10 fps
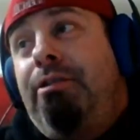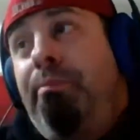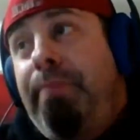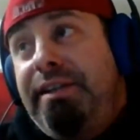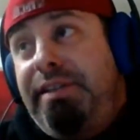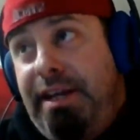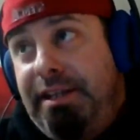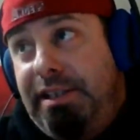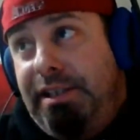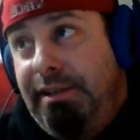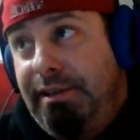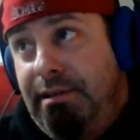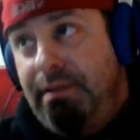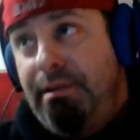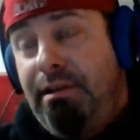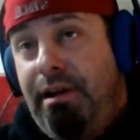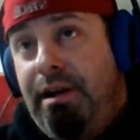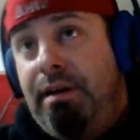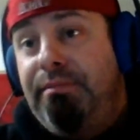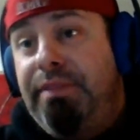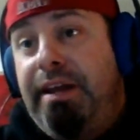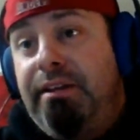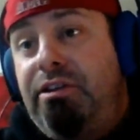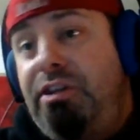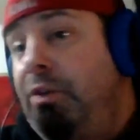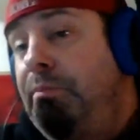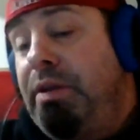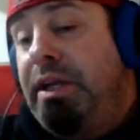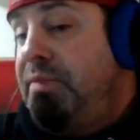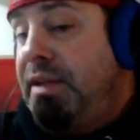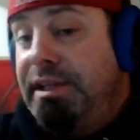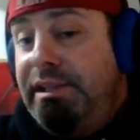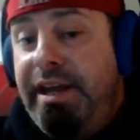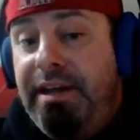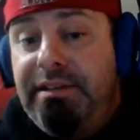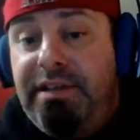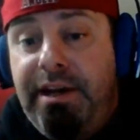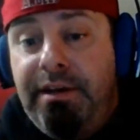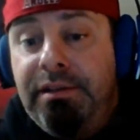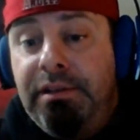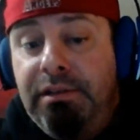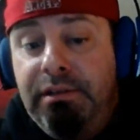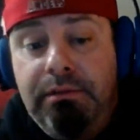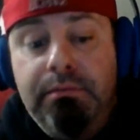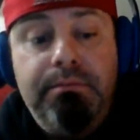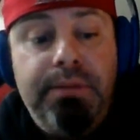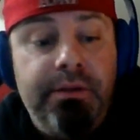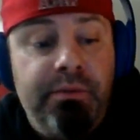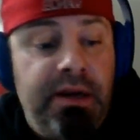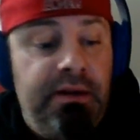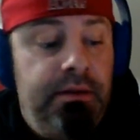Mexicans, they still believe that this land is theirs. By the way,